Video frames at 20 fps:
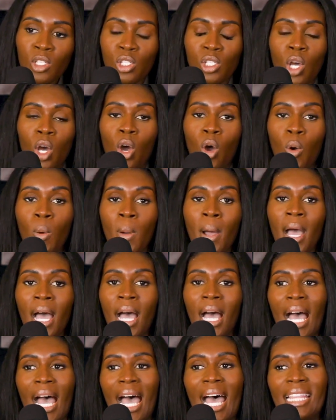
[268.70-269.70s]
So
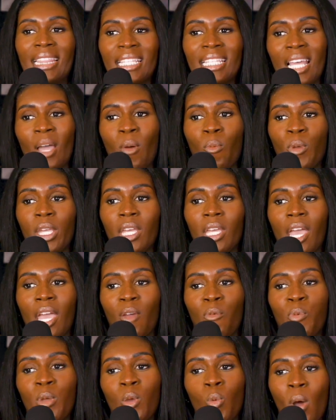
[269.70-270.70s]
I think that
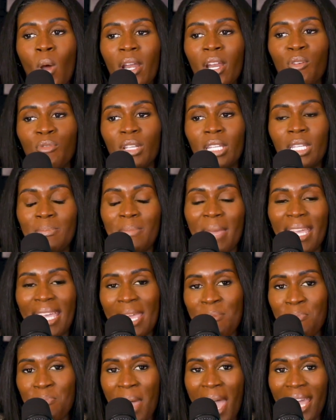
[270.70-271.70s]
if we want to really
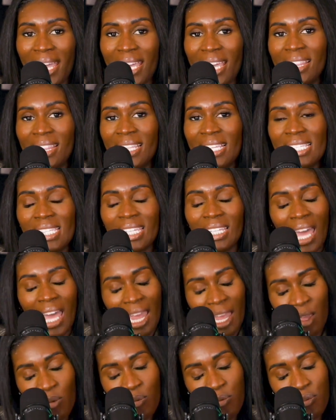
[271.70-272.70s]
make impact in this
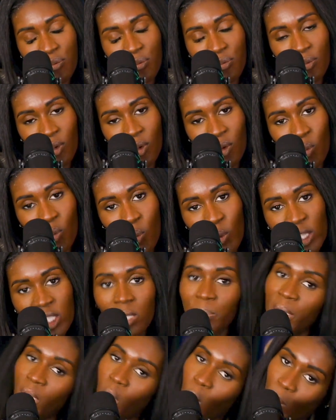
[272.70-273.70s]
life, we
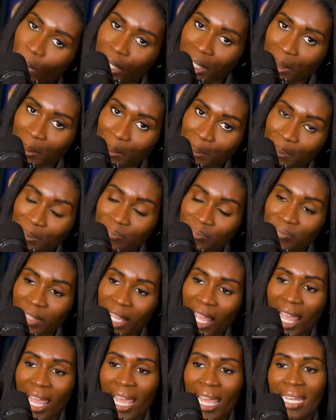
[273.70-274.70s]
should be going deep.
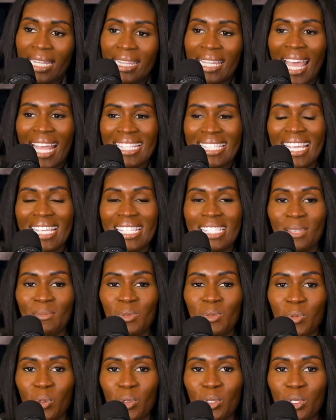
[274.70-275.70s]
And that takes
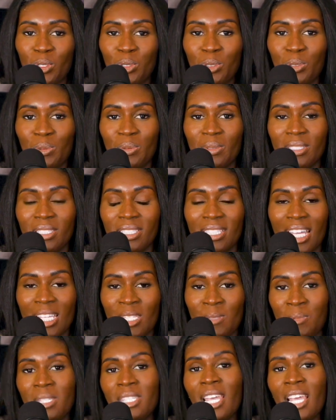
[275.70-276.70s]
some spiritual
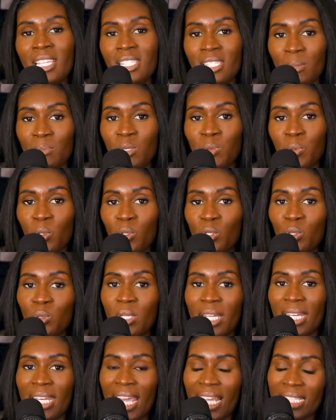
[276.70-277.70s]

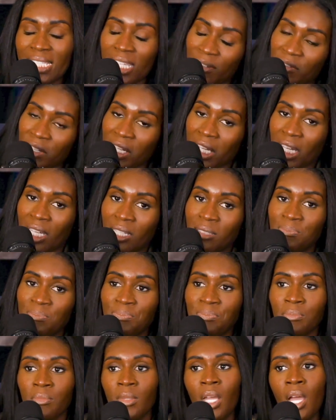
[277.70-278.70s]
connectivity.
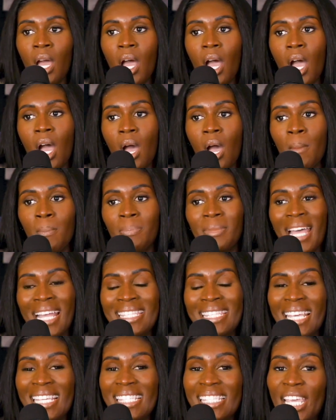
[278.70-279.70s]

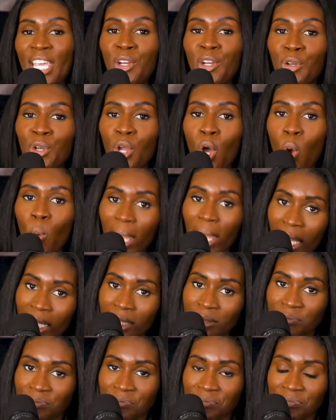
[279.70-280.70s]
That takes inner
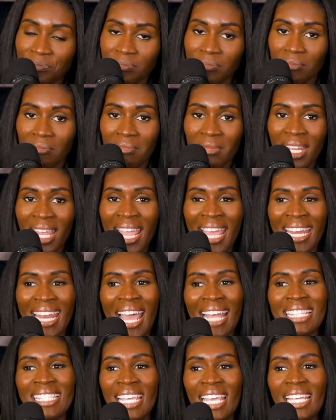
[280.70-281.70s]
knowing.
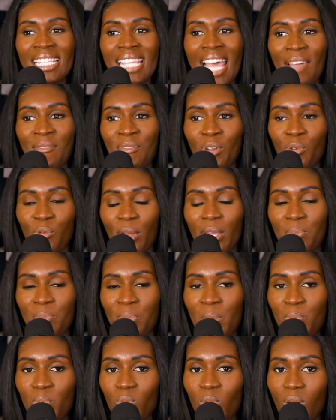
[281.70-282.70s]
And that takes having
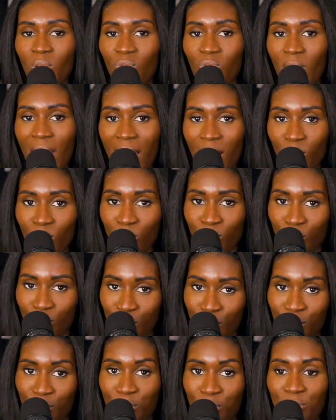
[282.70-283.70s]
great people
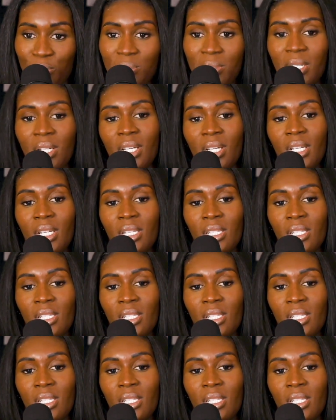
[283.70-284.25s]
around you.